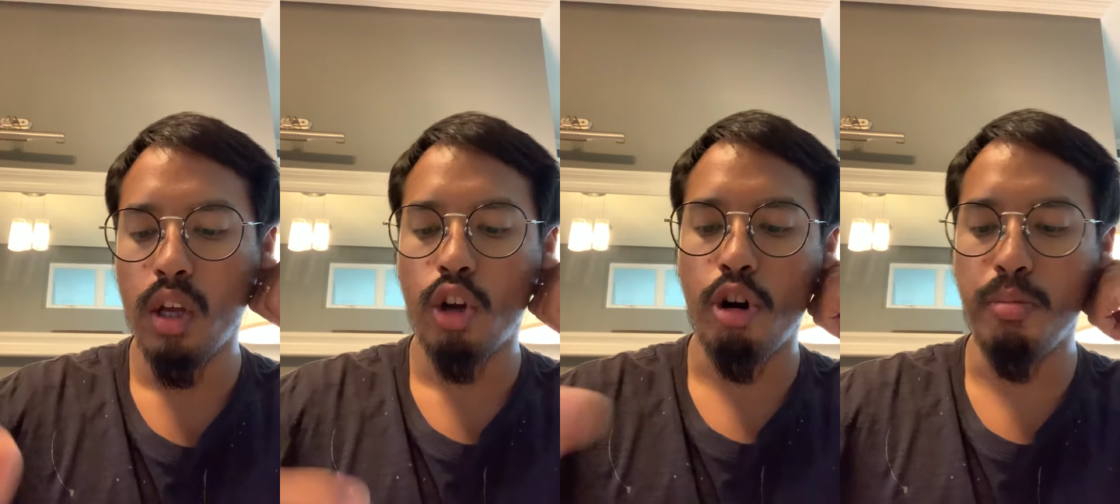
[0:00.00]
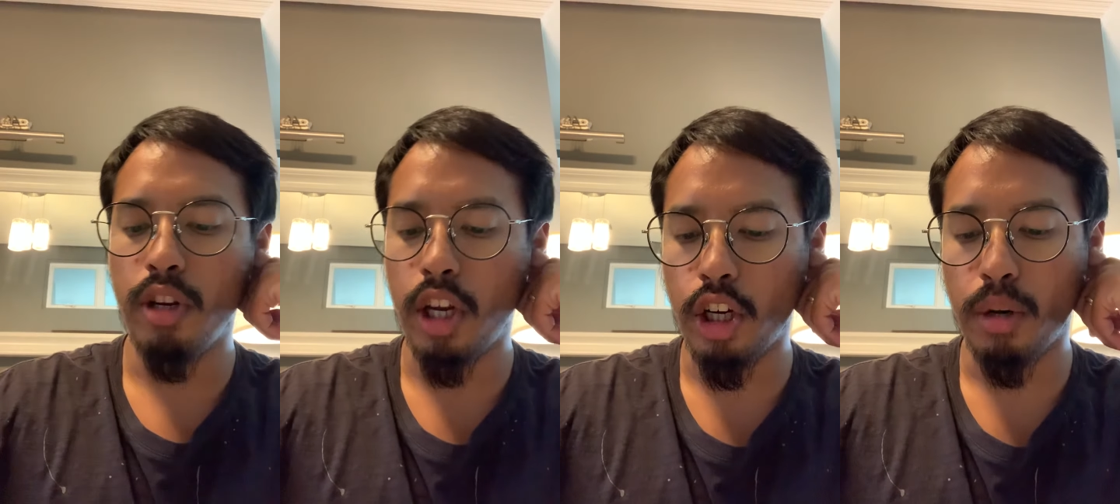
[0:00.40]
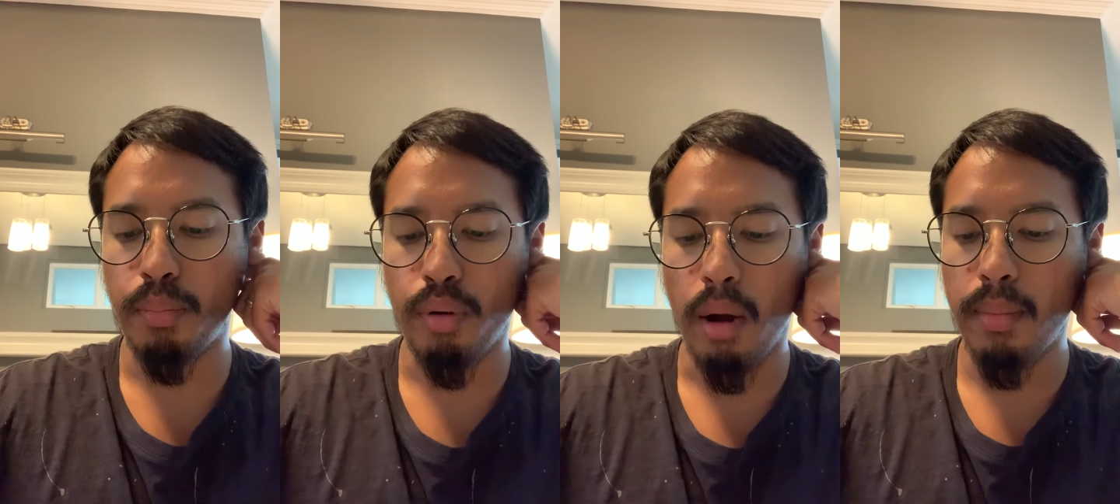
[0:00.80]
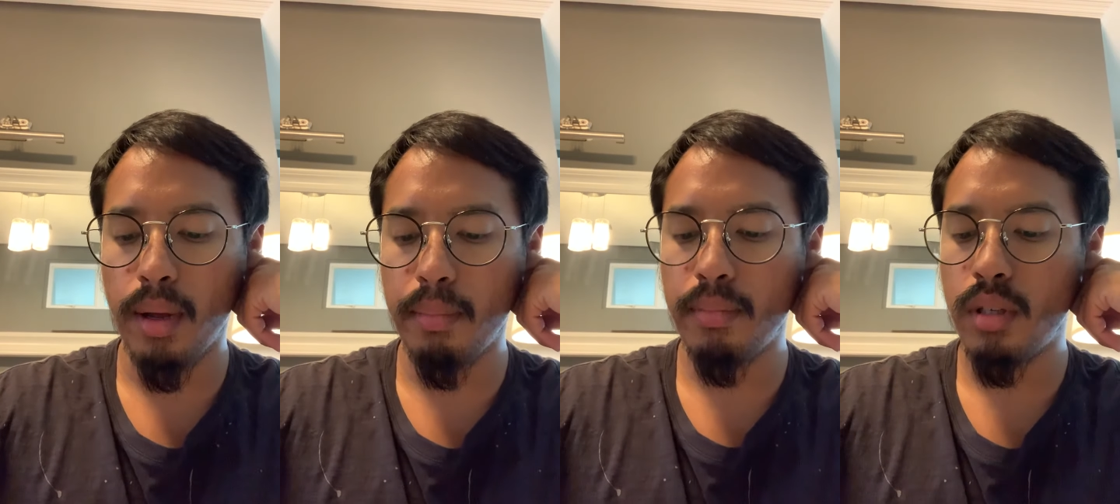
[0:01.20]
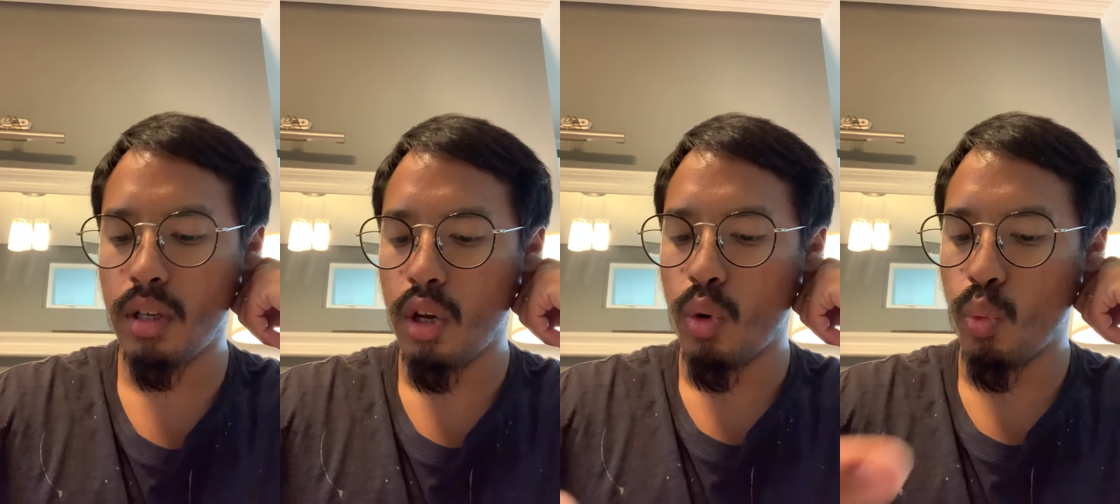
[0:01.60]
communication problems,
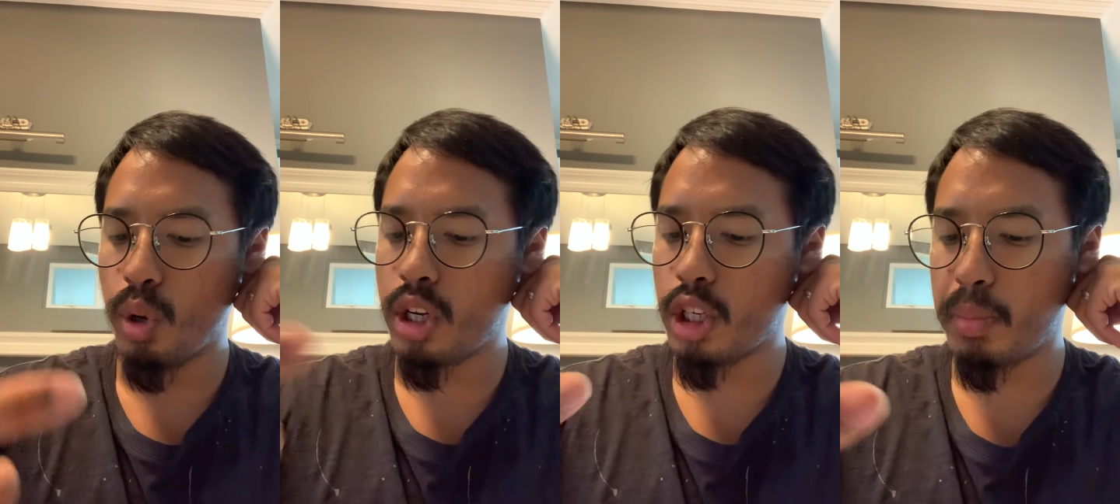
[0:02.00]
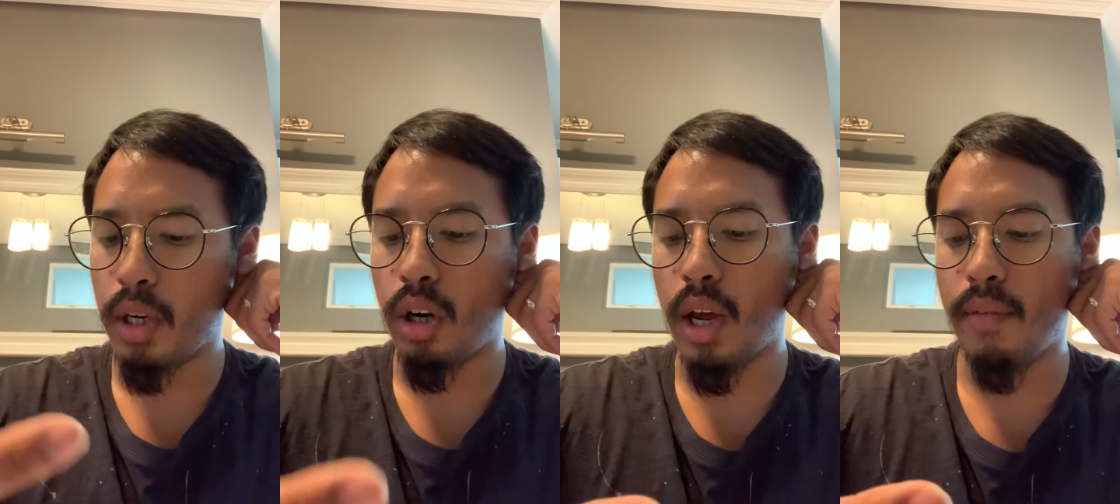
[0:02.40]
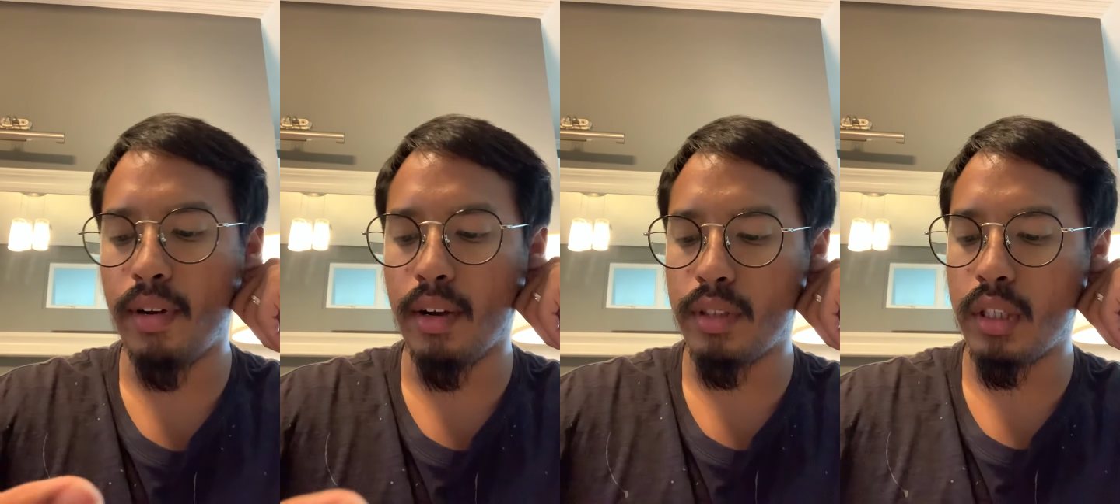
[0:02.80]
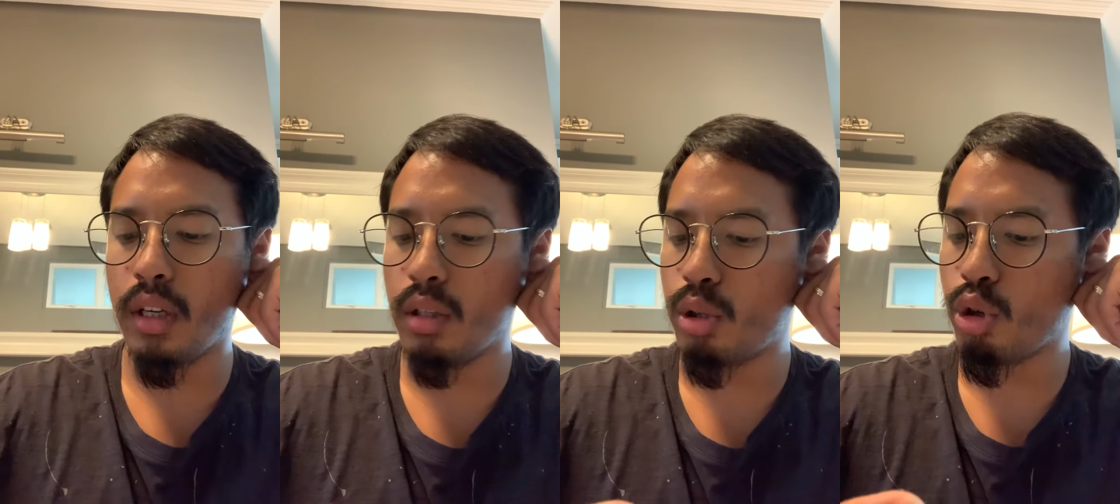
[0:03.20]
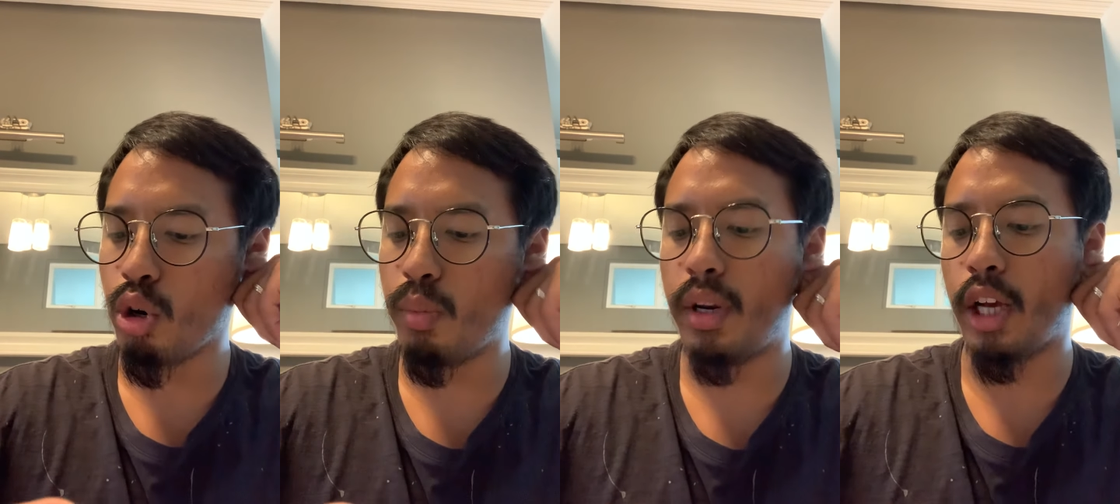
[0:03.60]
workers may not have enough skills to
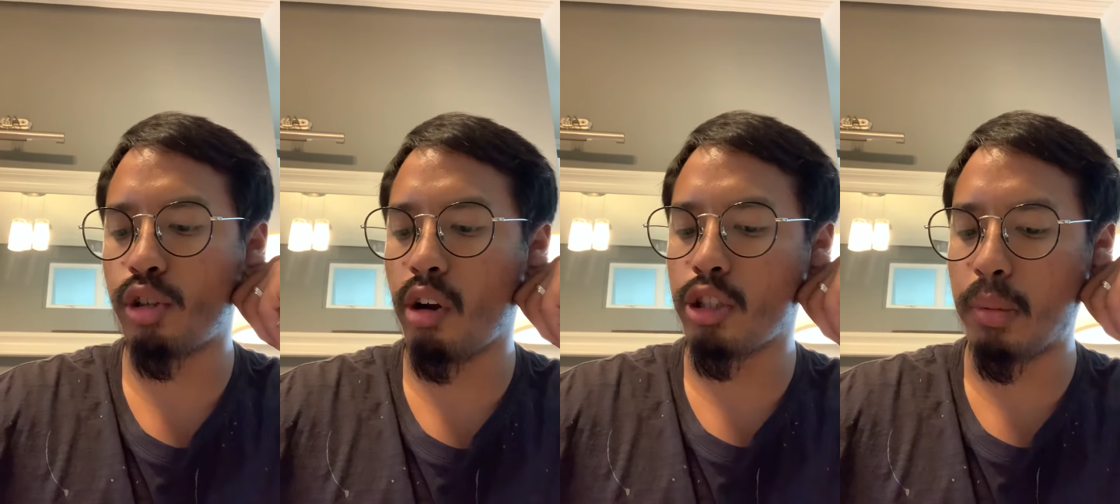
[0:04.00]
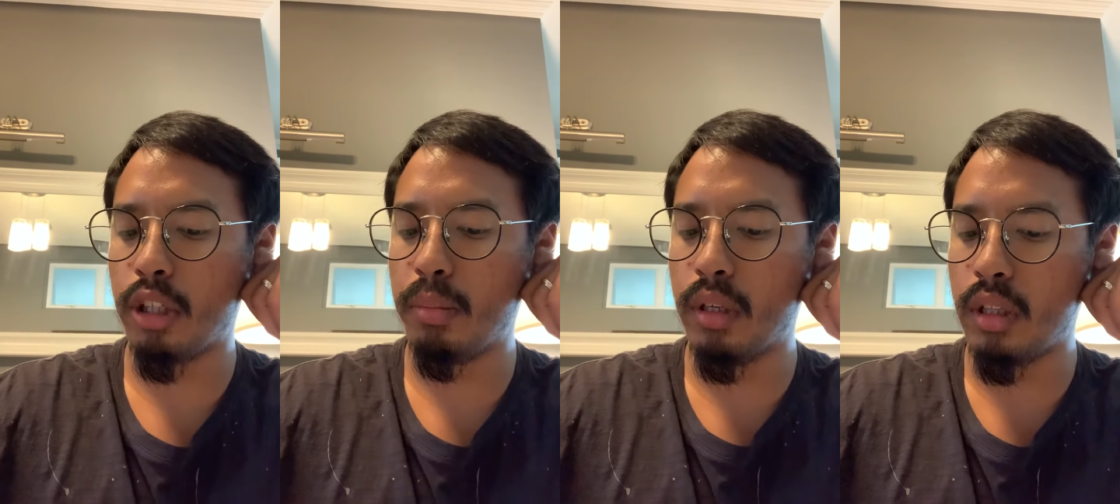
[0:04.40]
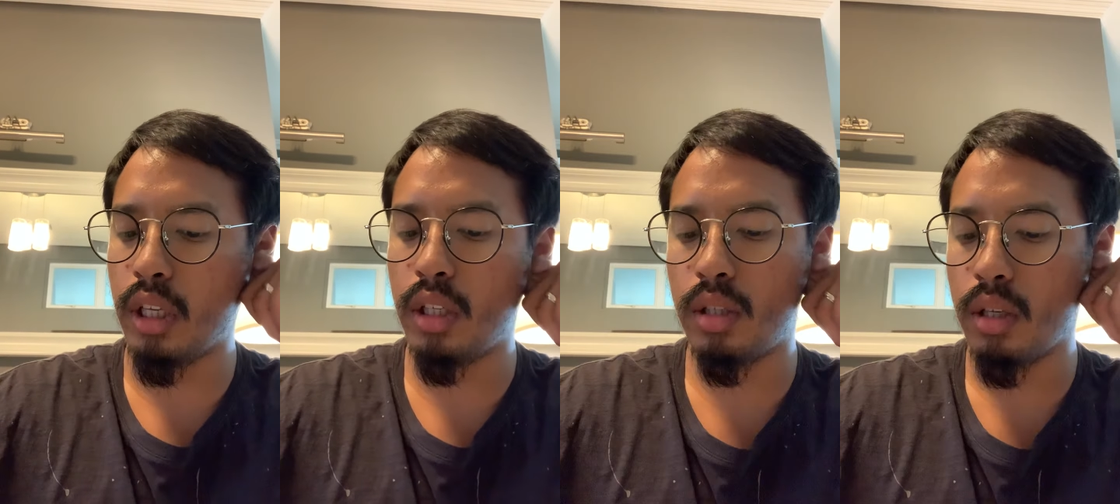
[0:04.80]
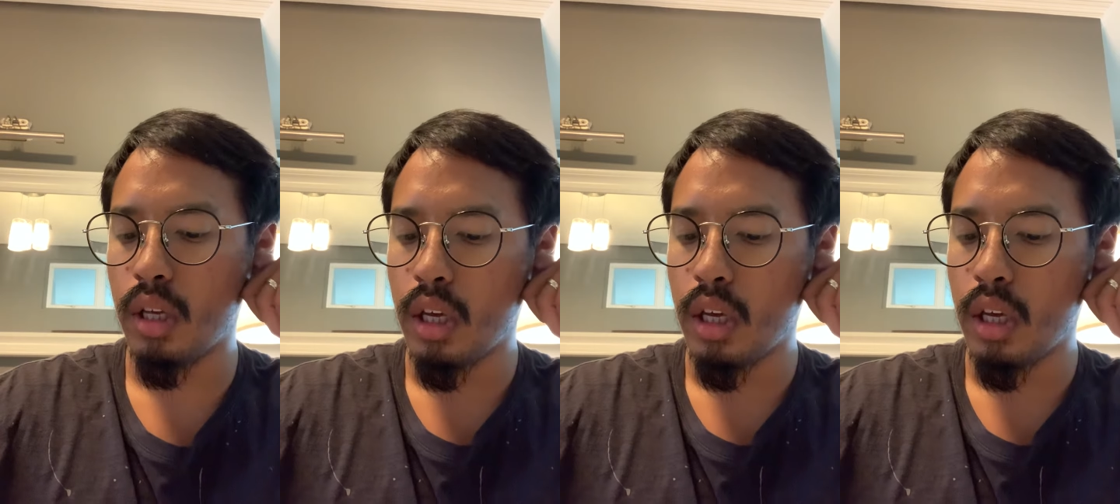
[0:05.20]
cope with extra responsibilities,